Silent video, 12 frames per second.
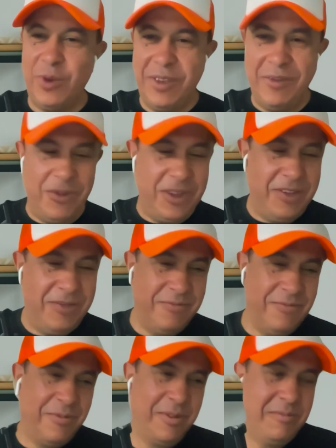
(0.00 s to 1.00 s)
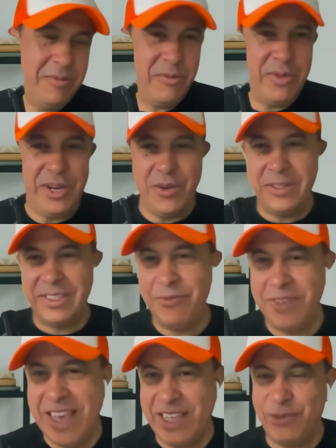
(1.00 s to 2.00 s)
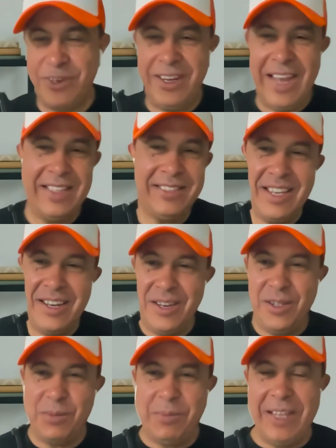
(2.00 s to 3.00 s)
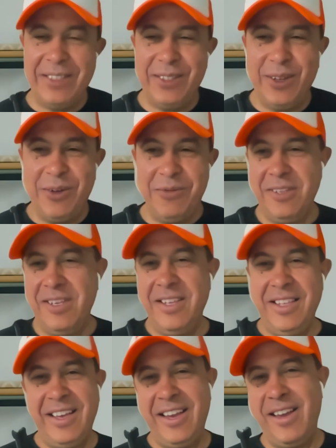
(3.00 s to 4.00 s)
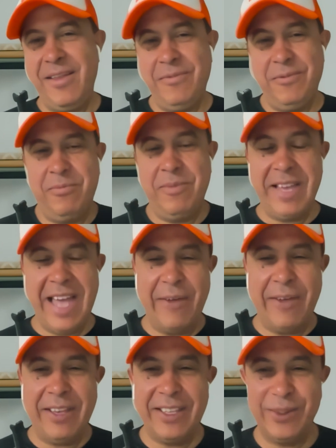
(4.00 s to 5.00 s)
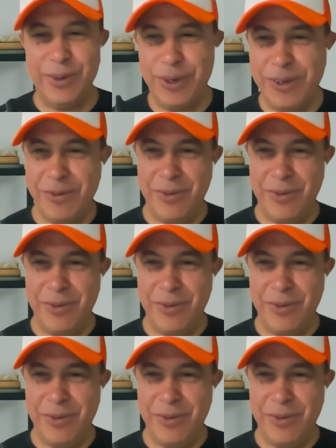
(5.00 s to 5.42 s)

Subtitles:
We've been using VAs for the last 10 years plus. So, and we're big advocates for.